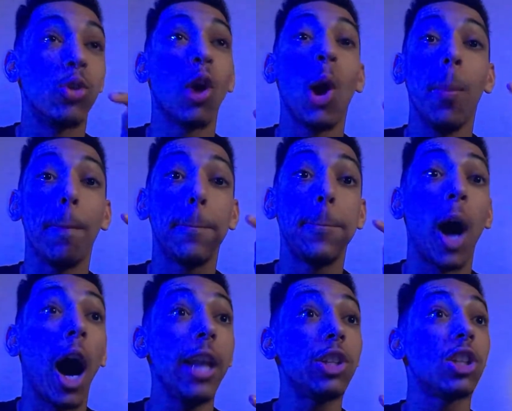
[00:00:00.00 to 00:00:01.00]
Crow
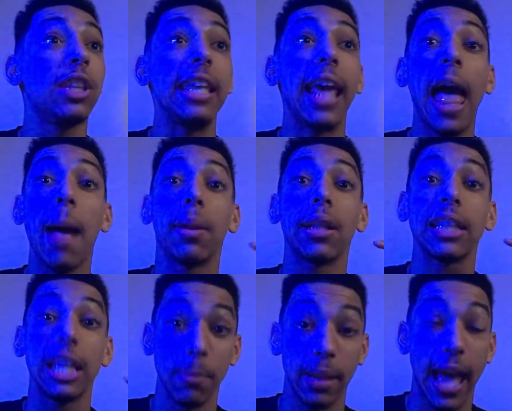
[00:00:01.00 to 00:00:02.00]
punched the
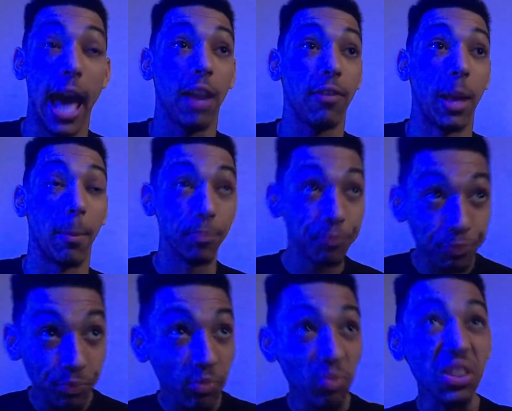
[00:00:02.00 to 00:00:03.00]
ever-living out of him.
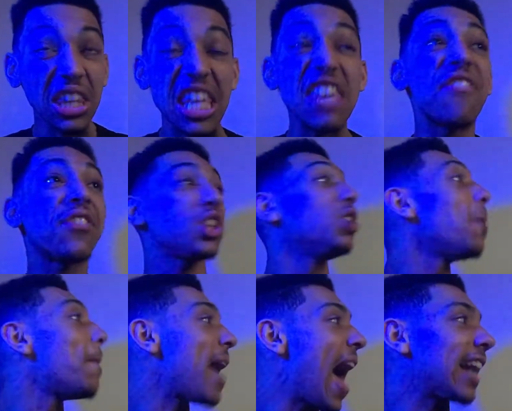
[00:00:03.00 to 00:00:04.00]
He flew
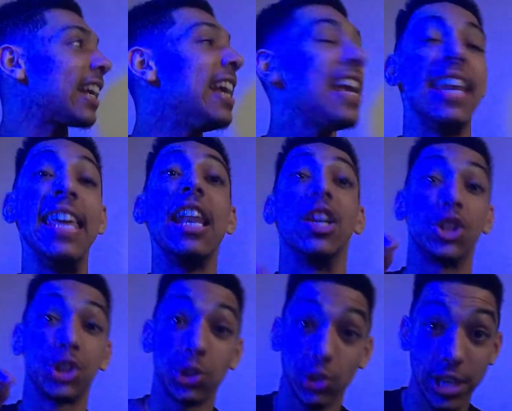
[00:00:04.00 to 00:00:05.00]
back and hit a
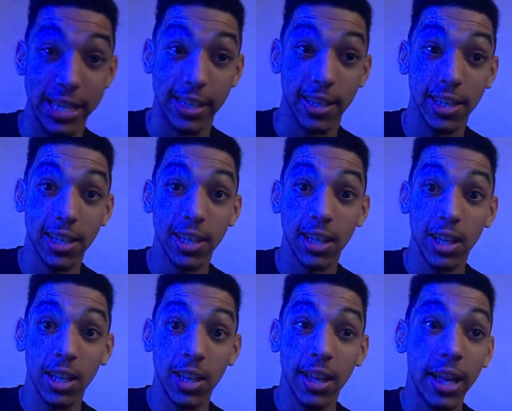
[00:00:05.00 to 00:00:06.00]
tree.
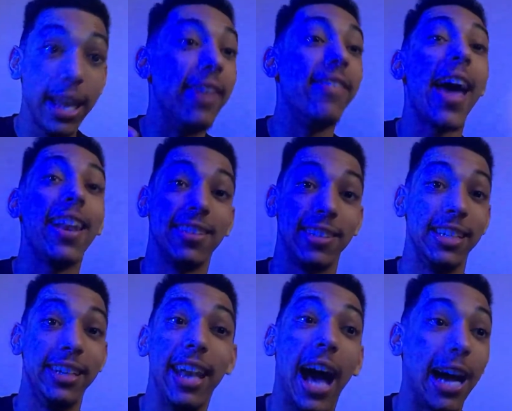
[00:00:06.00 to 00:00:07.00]
And that is
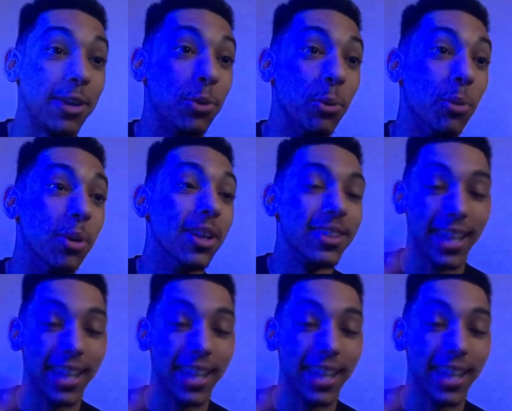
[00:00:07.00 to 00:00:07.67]
not cool.